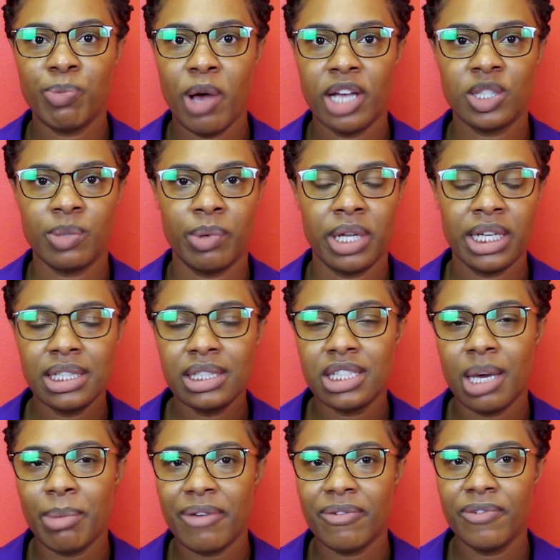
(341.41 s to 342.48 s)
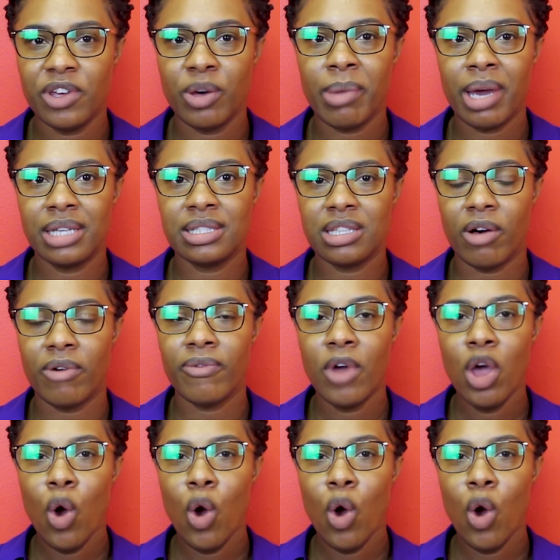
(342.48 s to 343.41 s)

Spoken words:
possible. Anytime I feel myself